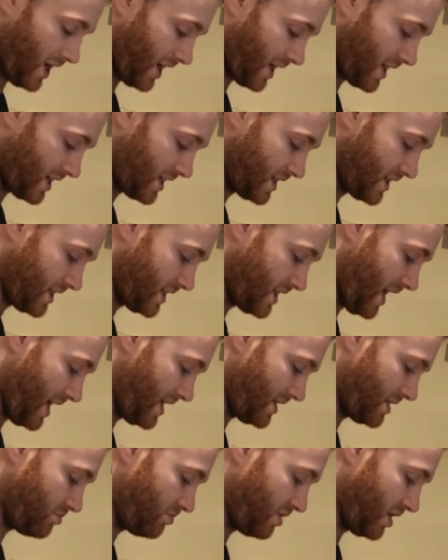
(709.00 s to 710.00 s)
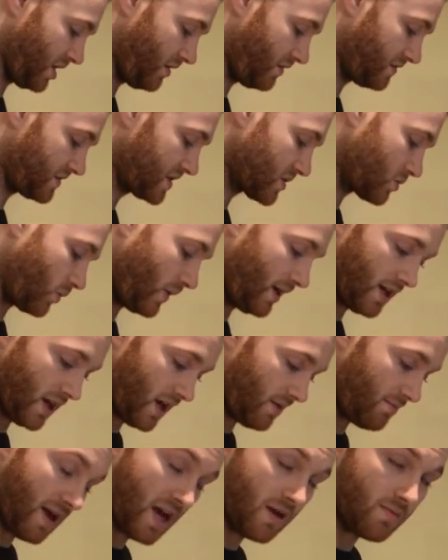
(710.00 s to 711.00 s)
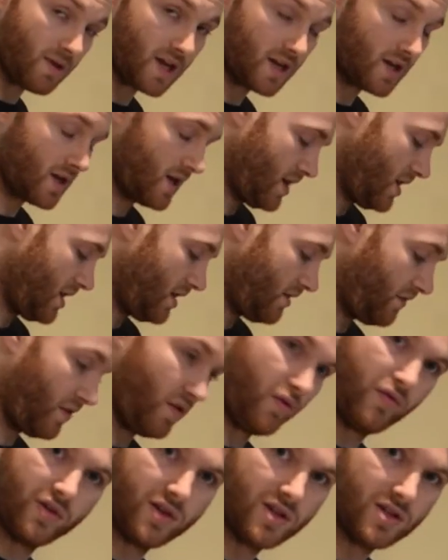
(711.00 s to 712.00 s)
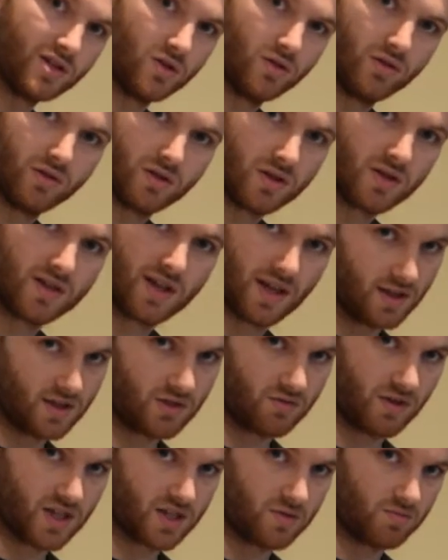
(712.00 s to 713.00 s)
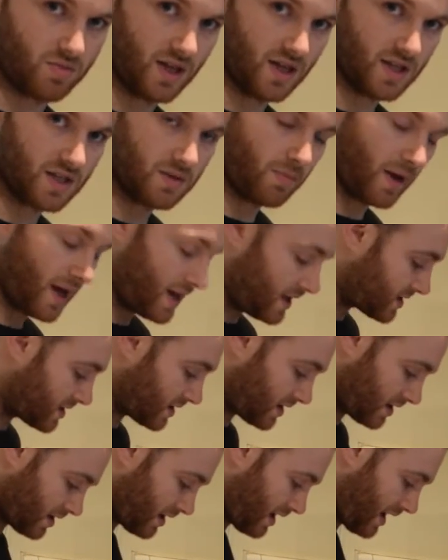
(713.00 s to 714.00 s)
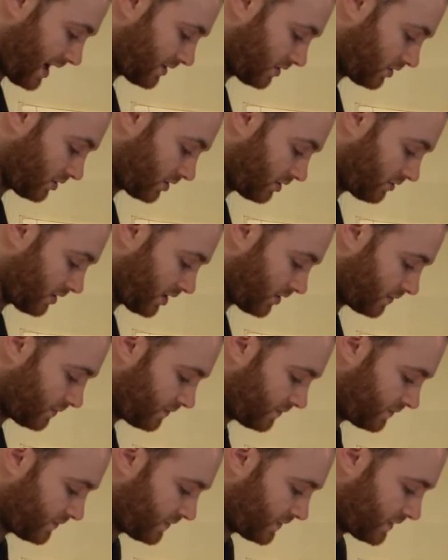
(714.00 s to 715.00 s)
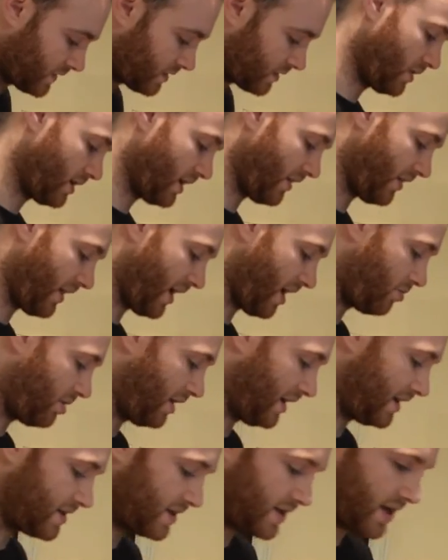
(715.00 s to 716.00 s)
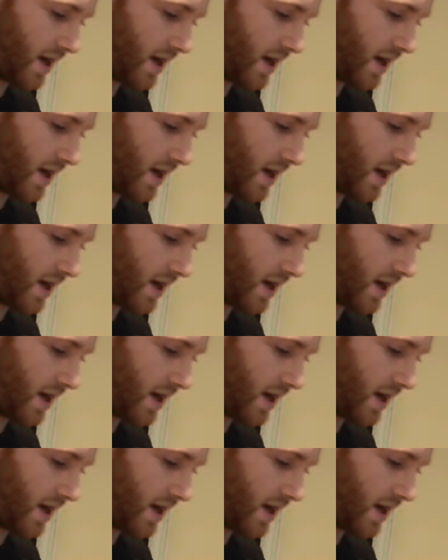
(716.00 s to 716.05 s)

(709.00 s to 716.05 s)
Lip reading: like I said, a bit of sweetener maybe, feel free to do it. Just take this recipe as a base and add on your own. Get that plated